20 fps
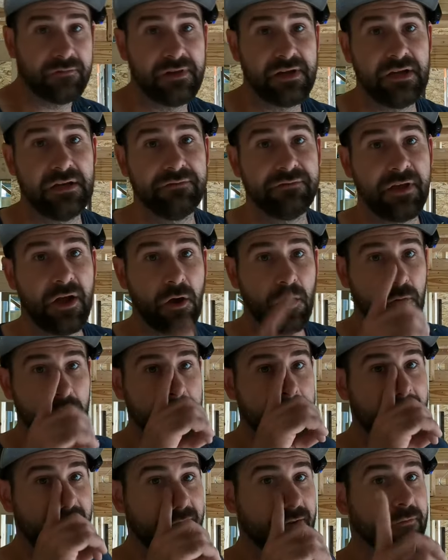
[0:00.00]
valve. Oh,
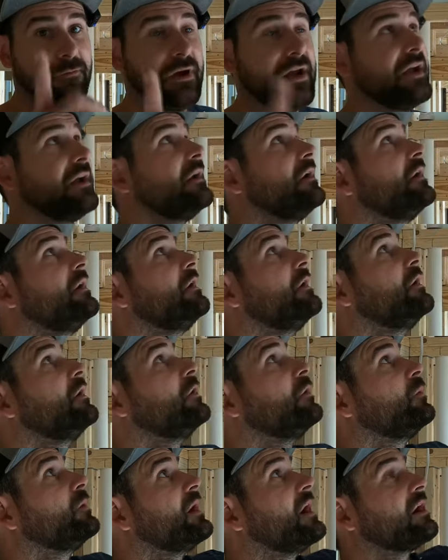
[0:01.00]
and by the way,
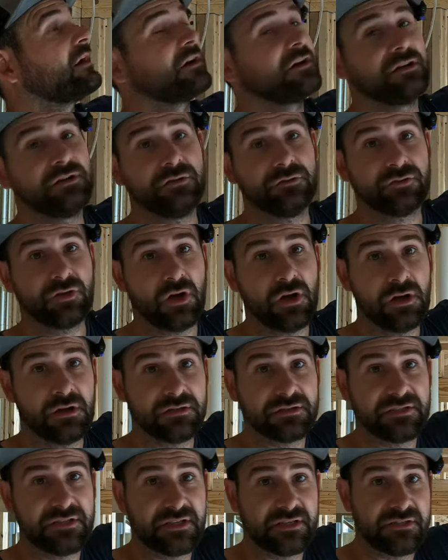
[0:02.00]
we are gonna use all
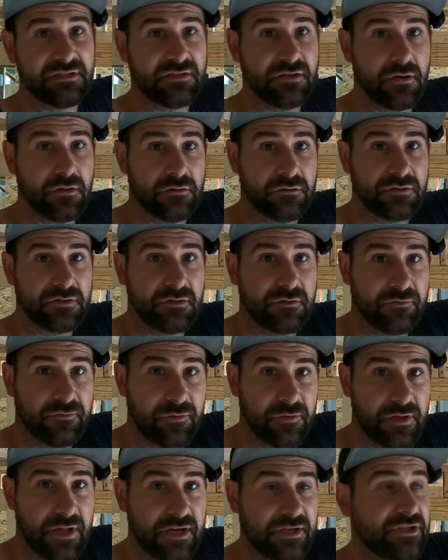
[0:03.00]
six zones
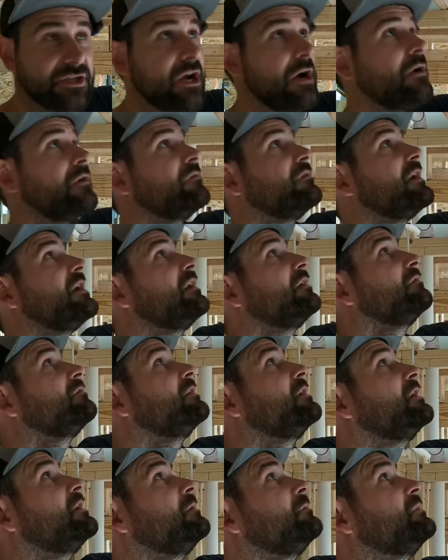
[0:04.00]
for that shower valve
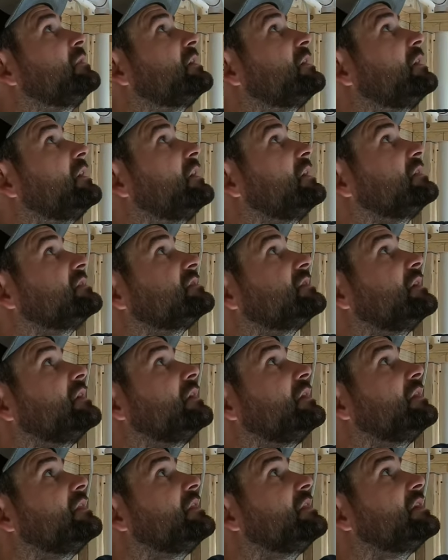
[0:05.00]
because
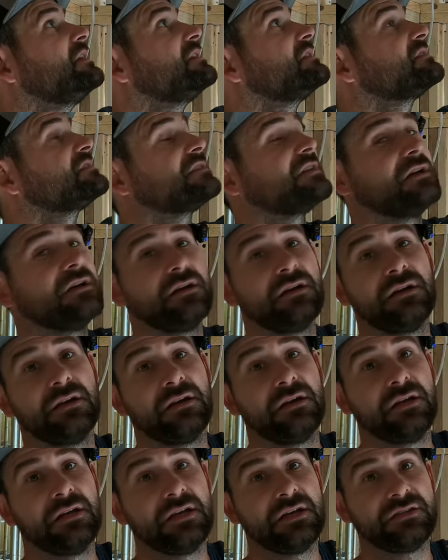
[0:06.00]
this
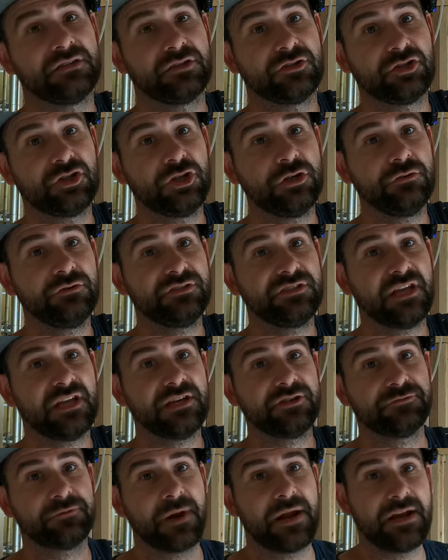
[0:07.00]
is a
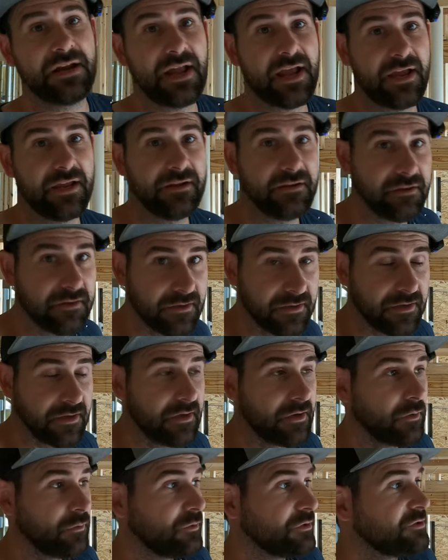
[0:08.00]
two-stage rain head,
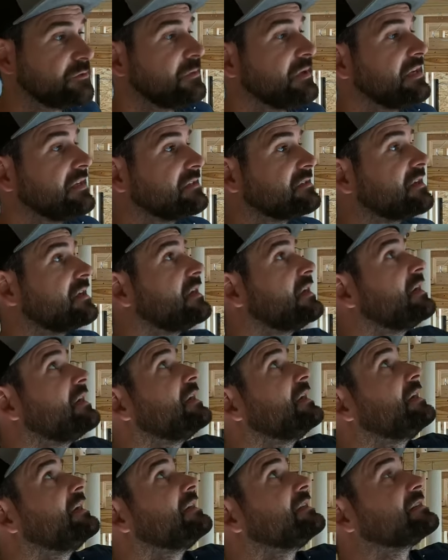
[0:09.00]
which means
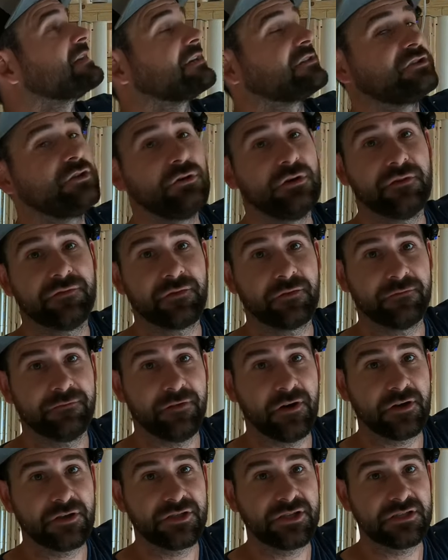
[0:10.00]
it's got two different
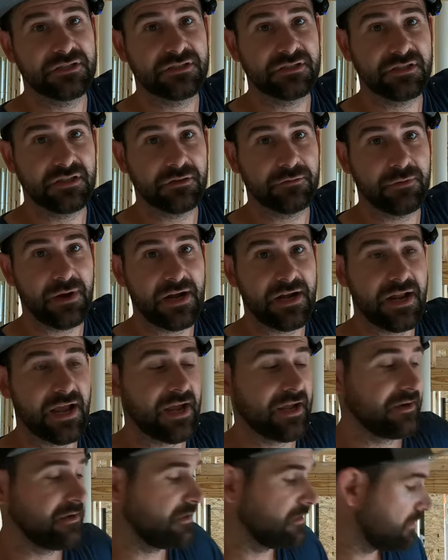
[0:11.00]
functions to the rain
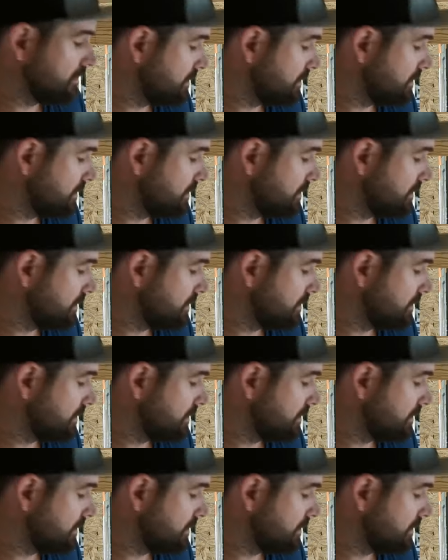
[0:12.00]
head